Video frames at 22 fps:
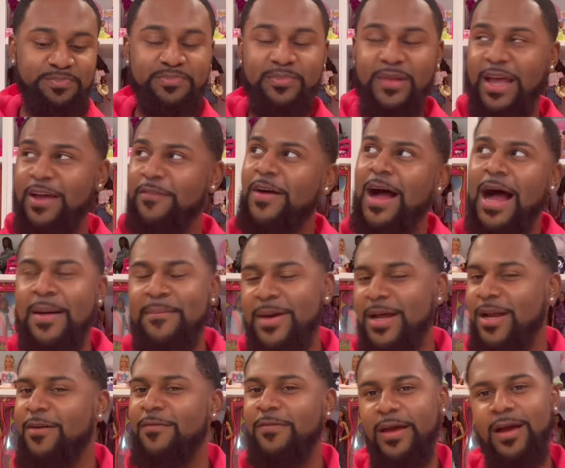if I
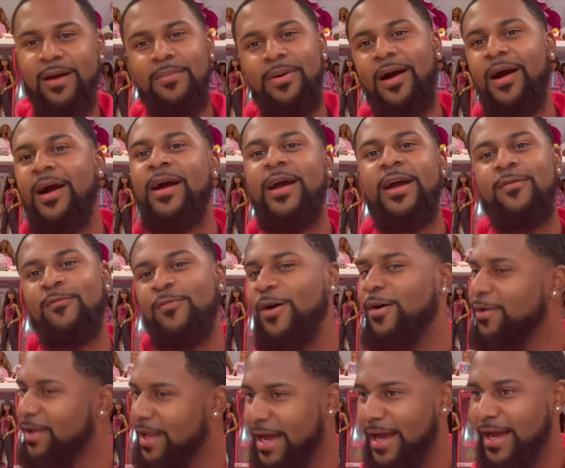met a vampire in
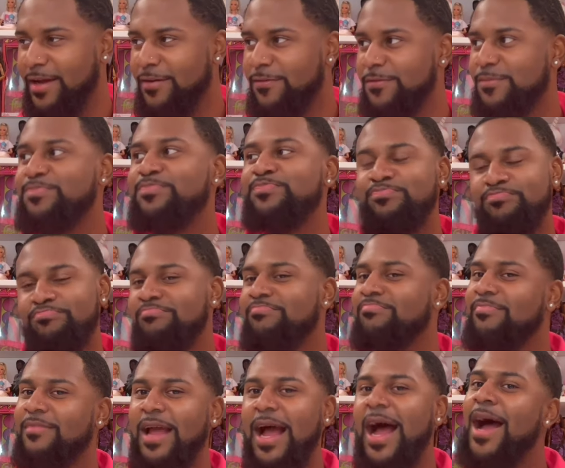real life,
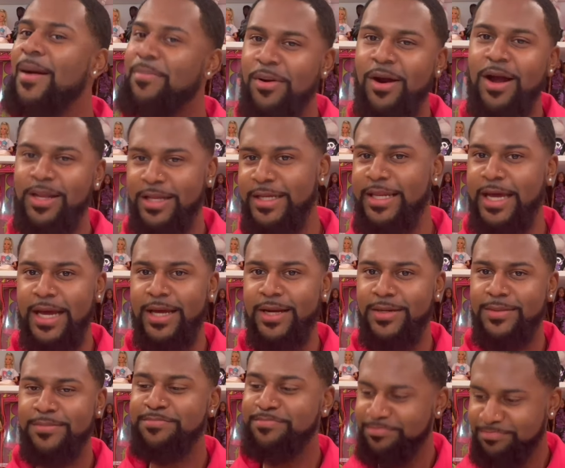I'd probably date
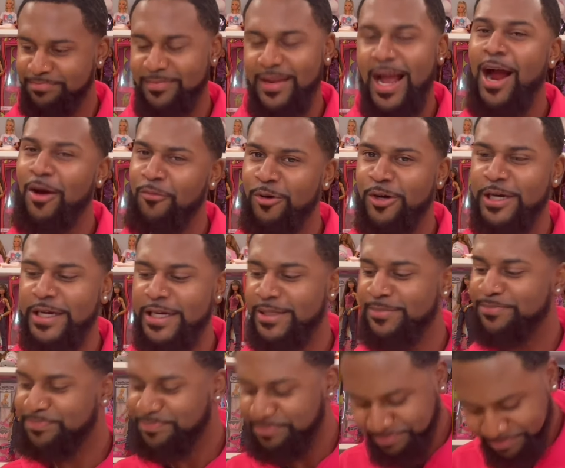him. I
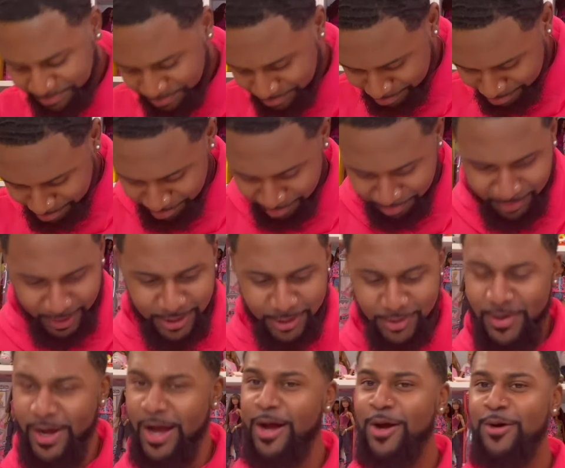would.
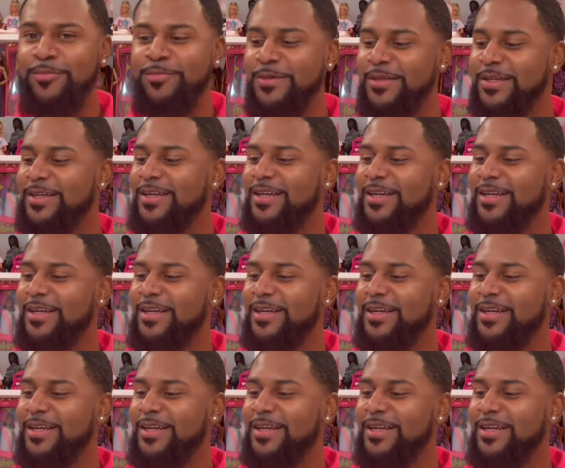You know?